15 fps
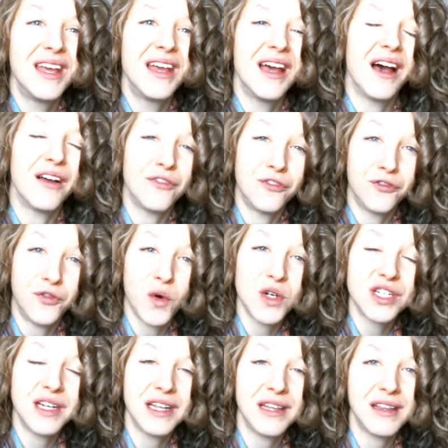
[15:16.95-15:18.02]

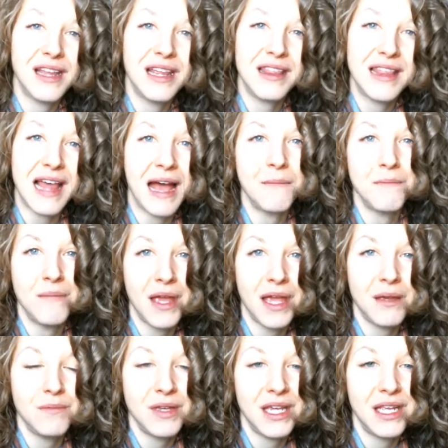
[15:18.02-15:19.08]
unfortunately, that
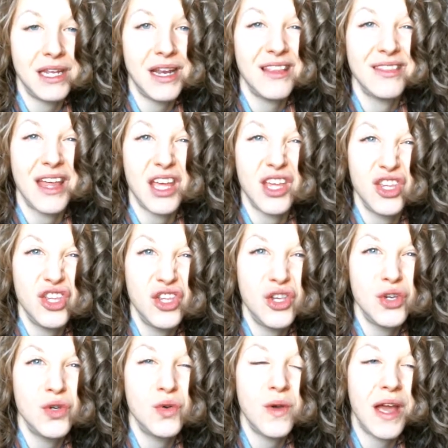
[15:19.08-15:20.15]
may mean that
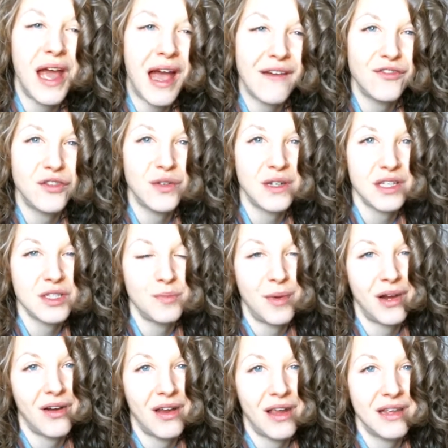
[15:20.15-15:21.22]
you have to
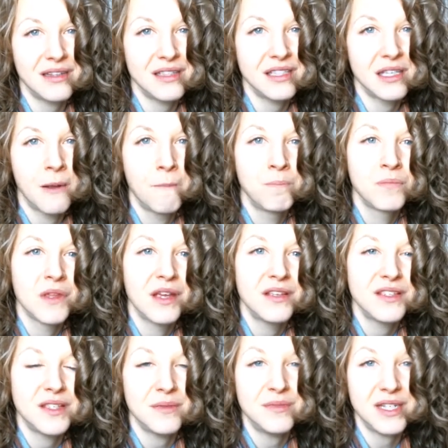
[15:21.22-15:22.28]
experience
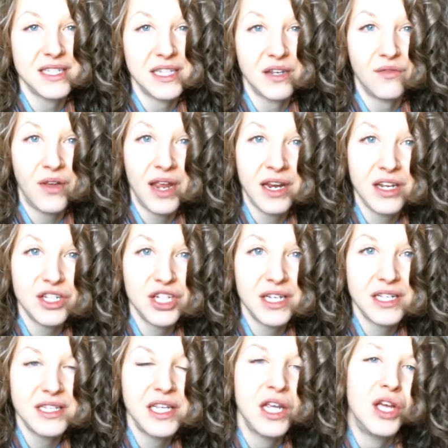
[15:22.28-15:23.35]
some
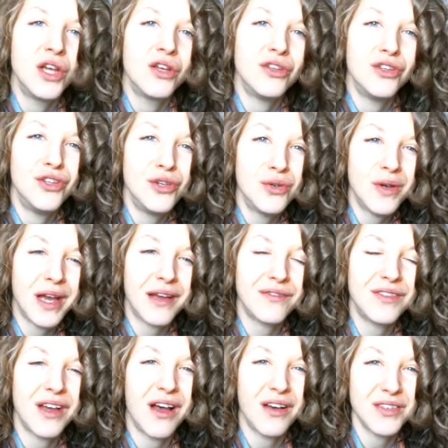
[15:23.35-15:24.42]
disadvantages. You have
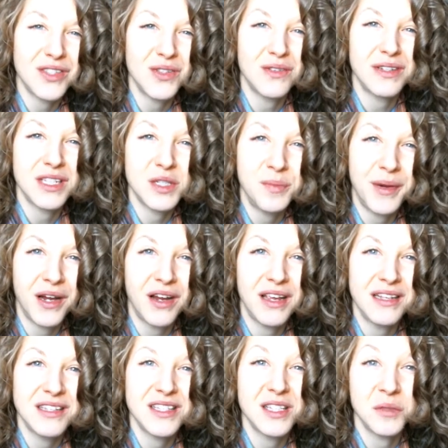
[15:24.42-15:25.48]
to also
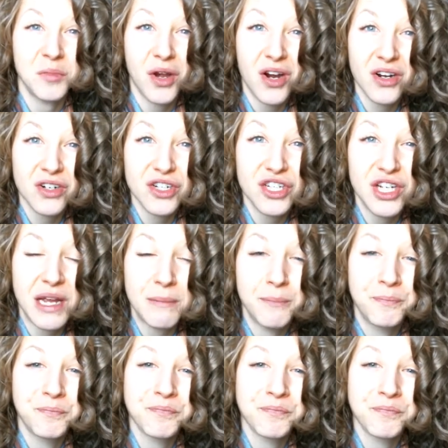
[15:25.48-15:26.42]
experience some hardship